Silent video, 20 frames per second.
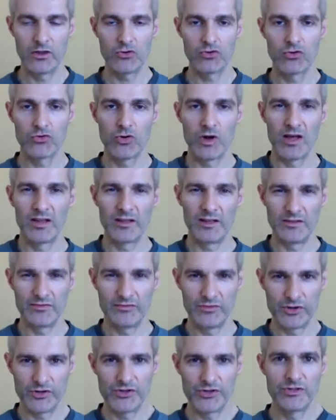quality
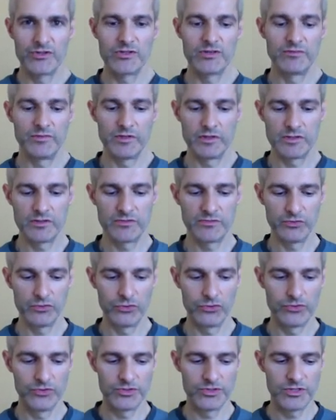versions of these
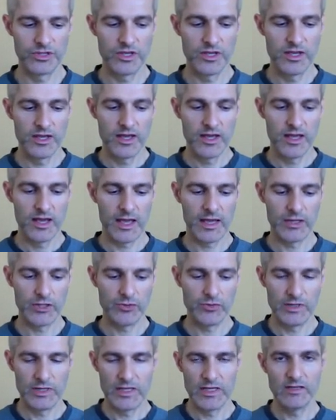foods, and you
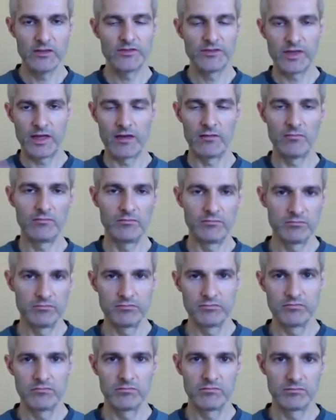eat them
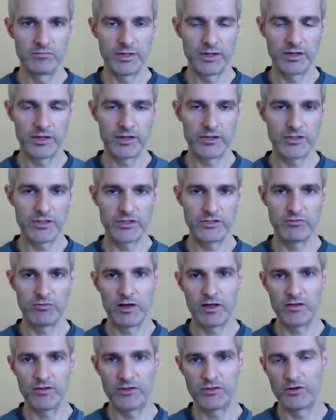because,
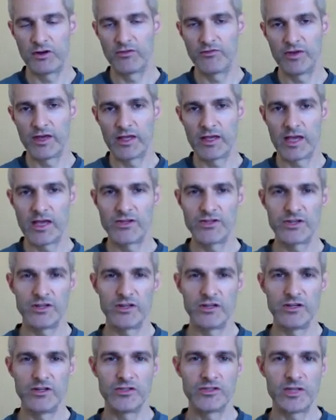well, you're on vacation
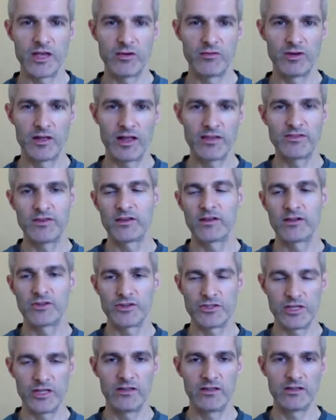and you say, well, I think I'll
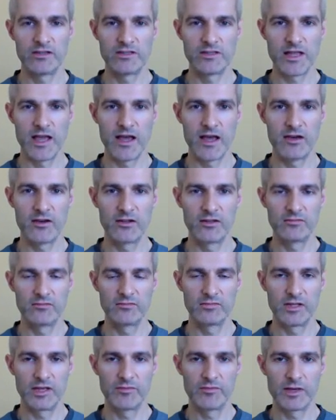just eat this now and
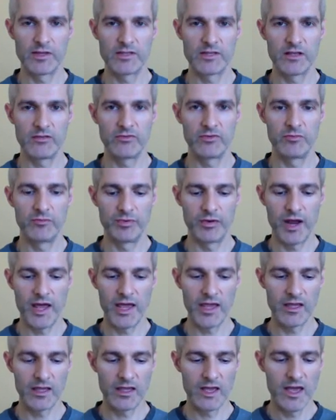give myself a
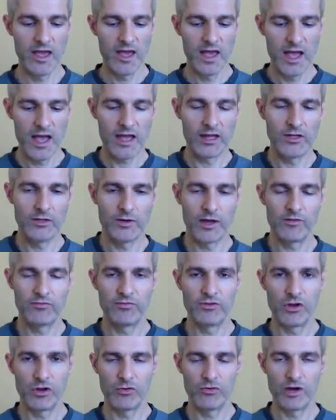break, and you have
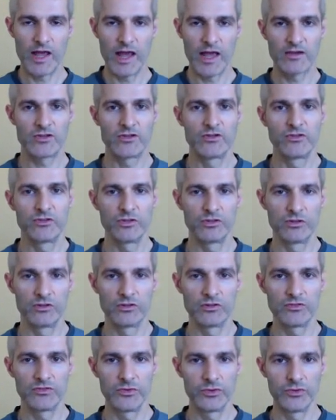no reaction to
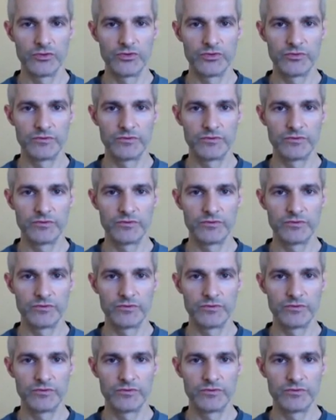those foods.